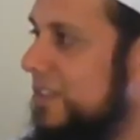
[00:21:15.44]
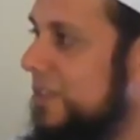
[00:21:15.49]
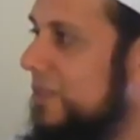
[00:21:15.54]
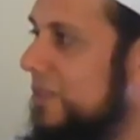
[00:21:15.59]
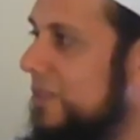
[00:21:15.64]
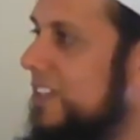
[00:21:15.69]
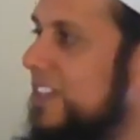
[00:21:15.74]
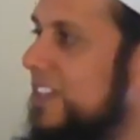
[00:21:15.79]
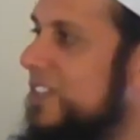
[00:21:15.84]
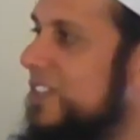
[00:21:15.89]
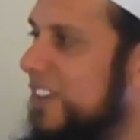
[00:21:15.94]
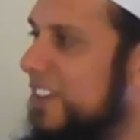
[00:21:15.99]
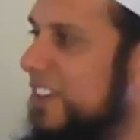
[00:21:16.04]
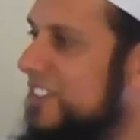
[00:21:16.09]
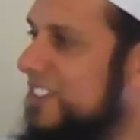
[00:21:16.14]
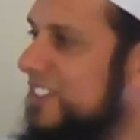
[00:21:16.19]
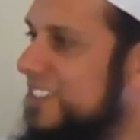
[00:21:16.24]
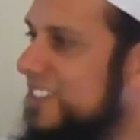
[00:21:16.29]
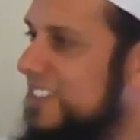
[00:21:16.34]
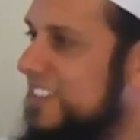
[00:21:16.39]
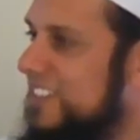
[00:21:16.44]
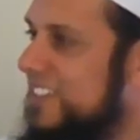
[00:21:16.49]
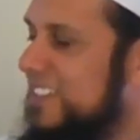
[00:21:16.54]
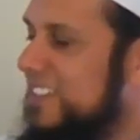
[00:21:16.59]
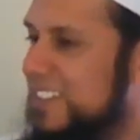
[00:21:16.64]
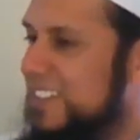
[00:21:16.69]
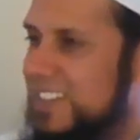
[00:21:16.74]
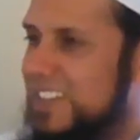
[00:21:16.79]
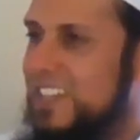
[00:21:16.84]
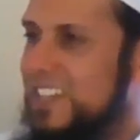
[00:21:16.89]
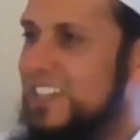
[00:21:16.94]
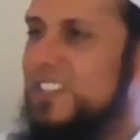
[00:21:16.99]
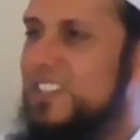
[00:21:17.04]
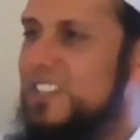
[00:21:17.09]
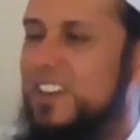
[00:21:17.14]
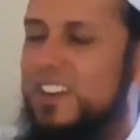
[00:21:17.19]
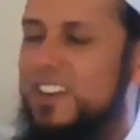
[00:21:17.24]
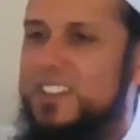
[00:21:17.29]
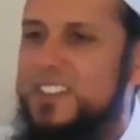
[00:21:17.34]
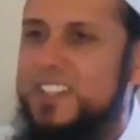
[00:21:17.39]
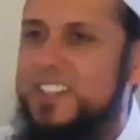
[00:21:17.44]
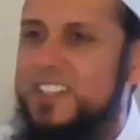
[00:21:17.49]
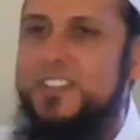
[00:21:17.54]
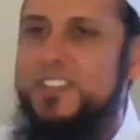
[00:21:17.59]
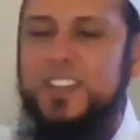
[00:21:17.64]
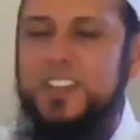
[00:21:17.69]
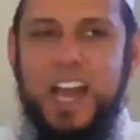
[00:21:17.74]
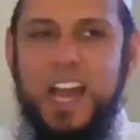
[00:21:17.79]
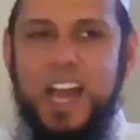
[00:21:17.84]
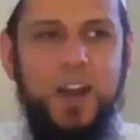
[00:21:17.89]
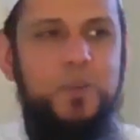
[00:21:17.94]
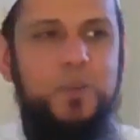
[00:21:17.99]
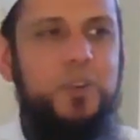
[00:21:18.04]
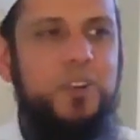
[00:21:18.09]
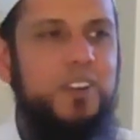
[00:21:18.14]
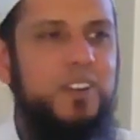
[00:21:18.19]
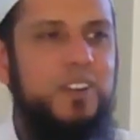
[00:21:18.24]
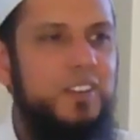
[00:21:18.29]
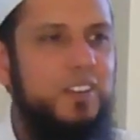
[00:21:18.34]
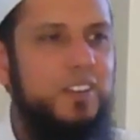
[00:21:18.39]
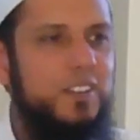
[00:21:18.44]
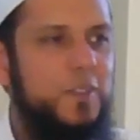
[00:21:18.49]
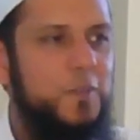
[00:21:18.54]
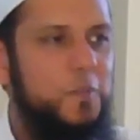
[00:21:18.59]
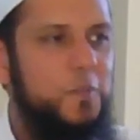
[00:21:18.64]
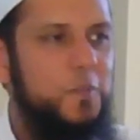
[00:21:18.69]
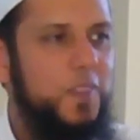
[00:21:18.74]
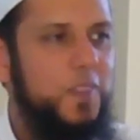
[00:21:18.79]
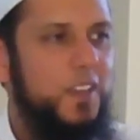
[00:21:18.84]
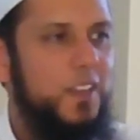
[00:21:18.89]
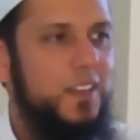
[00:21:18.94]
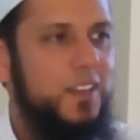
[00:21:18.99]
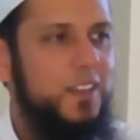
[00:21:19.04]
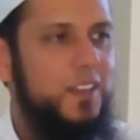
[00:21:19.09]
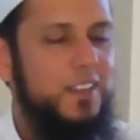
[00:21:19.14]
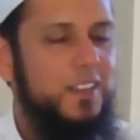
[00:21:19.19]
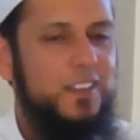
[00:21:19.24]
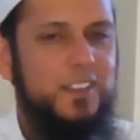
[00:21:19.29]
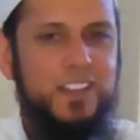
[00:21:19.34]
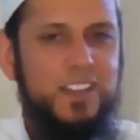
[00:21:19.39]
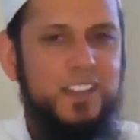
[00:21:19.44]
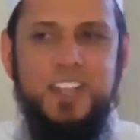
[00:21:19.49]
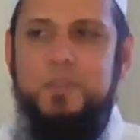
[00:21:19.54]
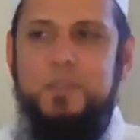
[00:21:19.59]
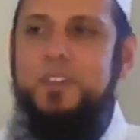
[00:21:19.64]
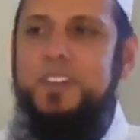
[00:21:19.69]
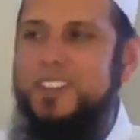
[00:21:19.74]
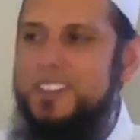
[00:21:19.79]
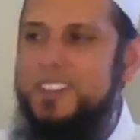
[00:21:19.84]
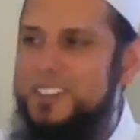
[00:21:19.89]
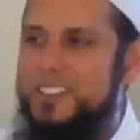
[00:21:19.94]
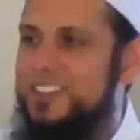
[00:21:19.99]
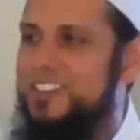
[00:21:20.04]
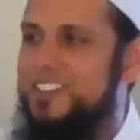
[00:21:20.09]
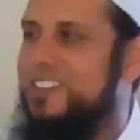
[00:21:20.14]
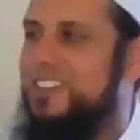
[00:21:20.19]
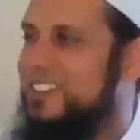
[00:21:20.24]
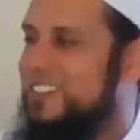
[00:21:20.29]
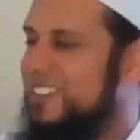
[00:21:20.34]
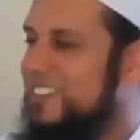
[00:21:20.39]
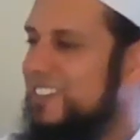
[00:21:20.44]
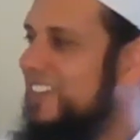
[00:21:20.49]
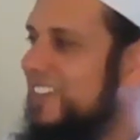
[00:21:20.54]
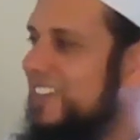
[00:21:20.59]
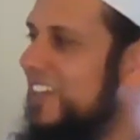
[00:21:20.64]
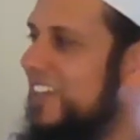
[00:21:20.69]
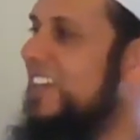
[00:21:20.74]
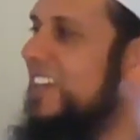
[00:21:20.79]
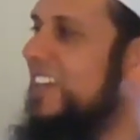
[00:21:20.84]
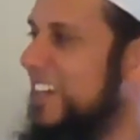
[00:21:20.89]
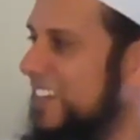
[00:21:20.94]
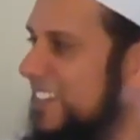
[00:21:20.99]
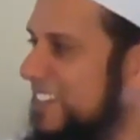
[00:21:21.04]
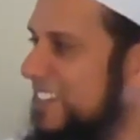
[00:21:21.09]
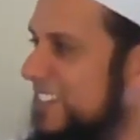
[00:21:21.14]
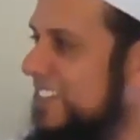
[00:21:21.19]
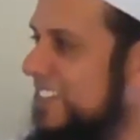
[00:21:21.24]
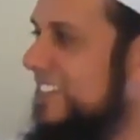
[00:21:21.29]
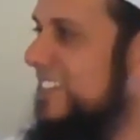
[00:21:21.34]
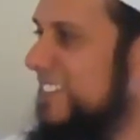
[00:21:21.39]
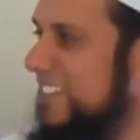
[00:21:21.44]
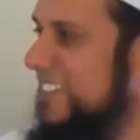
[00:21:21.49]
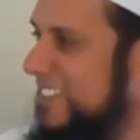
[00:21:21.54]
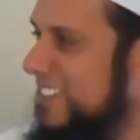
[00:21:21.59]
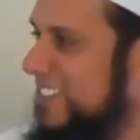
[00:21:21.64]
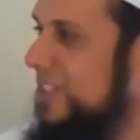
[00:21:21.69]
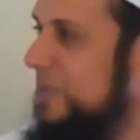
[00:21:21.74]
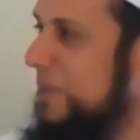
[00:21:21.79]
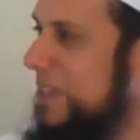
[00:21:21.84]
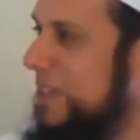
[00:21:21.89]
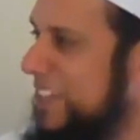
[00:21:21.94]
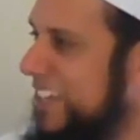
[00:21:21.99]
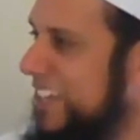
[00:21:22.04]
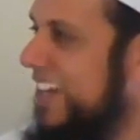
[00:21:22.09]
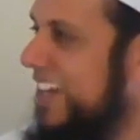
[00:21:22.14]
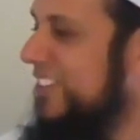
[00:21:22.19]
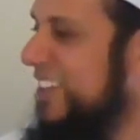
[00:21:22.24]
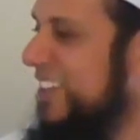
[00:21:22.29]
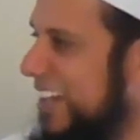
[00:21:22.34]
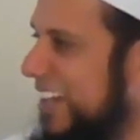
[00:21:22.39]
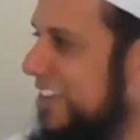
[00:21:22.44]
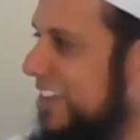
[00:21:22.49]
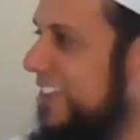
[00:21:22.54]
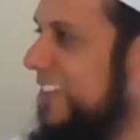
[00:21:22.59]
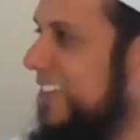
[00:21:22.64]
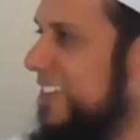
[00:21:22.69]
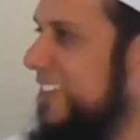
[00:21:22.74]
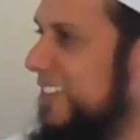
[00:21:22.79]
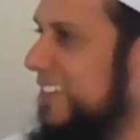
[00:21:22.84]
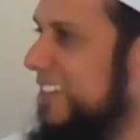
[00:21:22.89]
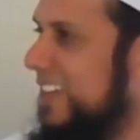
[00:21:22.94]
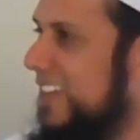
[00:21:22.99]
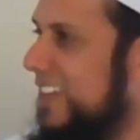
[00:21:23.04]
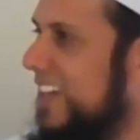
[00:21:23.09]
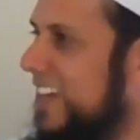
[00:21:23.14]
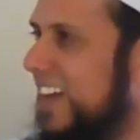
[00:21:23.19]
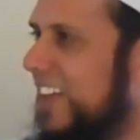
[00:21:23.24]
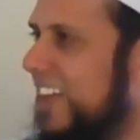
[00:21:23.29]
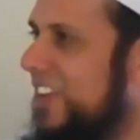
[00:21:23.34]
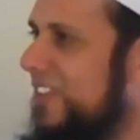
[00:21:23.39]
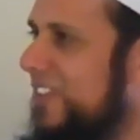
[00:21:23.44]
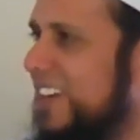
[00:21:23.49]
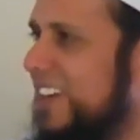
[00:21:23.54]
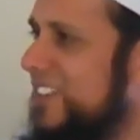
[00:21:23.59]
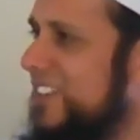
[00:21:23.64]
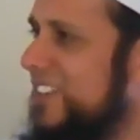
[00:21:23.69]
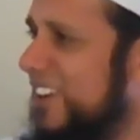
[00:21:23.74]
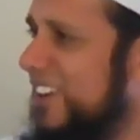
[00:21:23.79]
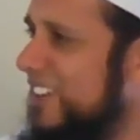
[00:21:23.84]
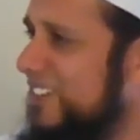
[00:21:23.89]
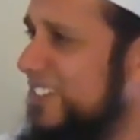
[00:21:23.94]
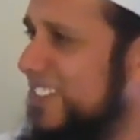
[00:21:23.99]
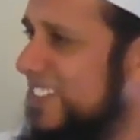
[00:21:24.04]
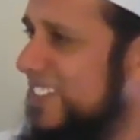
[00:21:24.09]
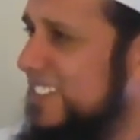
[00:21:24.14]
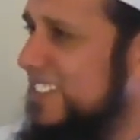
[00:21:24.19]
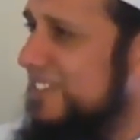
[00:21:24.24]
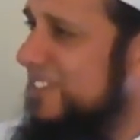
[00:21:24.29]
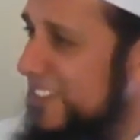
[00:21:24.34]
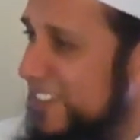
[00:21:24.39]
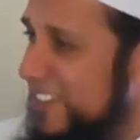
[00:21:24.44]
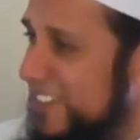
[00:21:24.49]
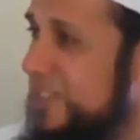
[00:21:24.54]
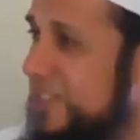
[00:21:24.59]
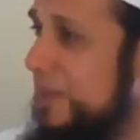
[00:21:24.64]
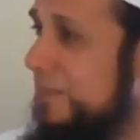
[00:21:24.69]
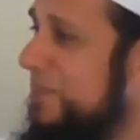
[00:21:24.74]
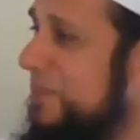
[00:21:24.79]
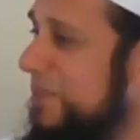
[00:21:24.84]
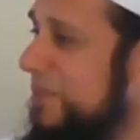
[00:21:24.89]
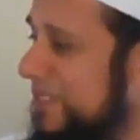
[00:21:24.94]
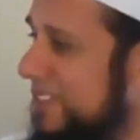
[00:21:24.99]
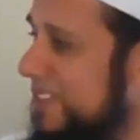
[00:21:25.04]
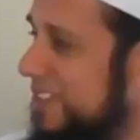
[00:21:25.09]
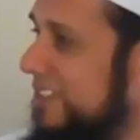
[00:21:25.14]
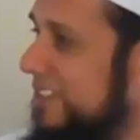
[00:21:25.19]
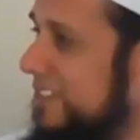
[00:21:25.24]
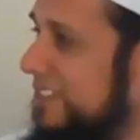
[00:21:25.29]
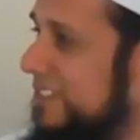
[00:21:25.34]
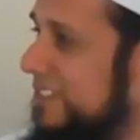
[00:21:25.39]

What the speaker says: So these are just our limited thinkings speaking out loud. Otherwise, all of this is very simple.